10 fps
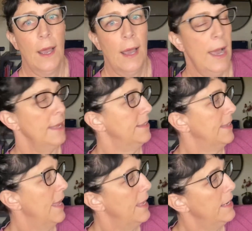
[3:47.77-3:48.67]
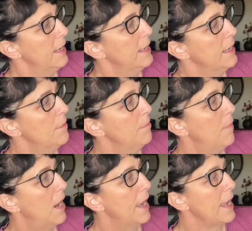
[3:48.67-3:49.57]
I said
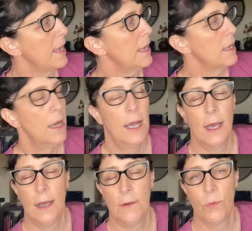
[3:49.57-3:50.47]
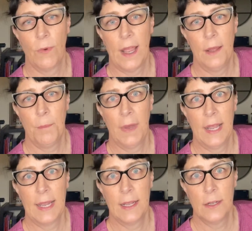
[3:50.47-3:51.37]
my
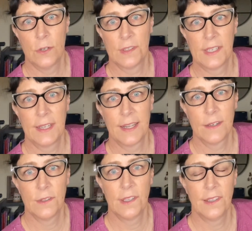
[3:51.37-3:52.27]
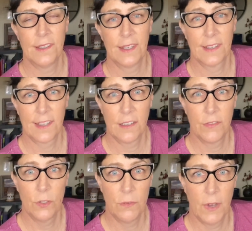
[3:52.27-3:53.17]
nursing diagnosis is excess
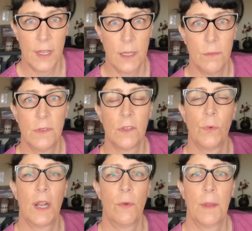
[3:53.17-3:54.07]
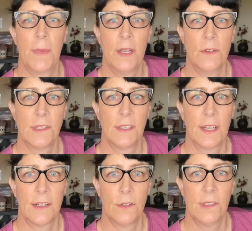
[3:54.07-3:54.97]
fluid volume. So when I write my nursing
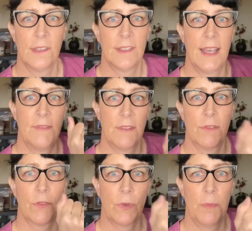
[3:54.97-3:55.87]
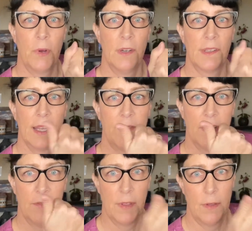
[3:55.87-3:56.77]
diagnosis, I have to have the three parts. I have to
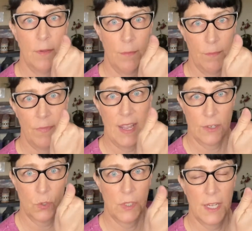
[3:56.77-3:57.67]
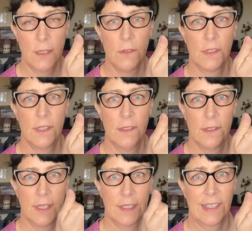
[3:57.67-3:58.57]
have the actual
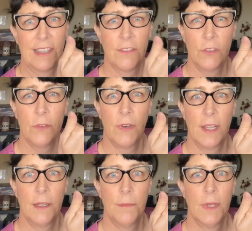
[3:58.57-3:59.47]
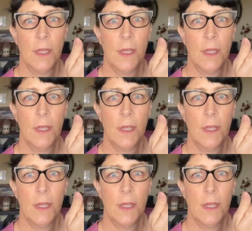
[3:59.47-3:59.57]
diagnosis, excess fluid volume,